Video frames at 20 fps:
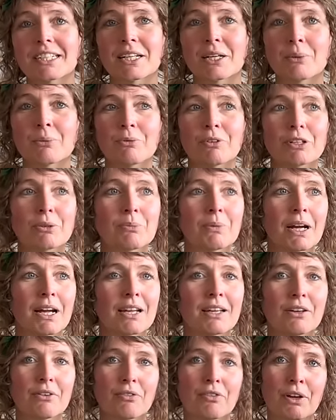them with
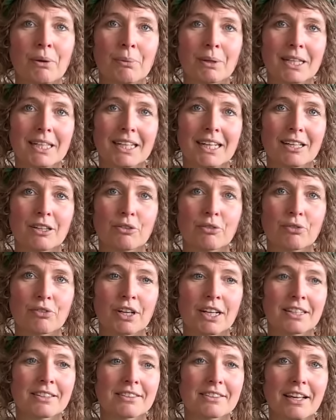my family and
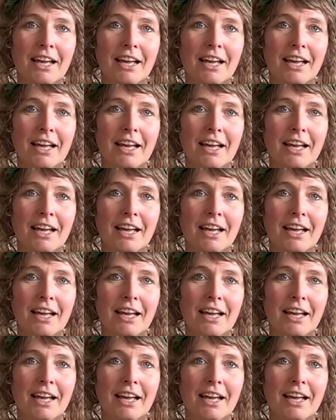friends.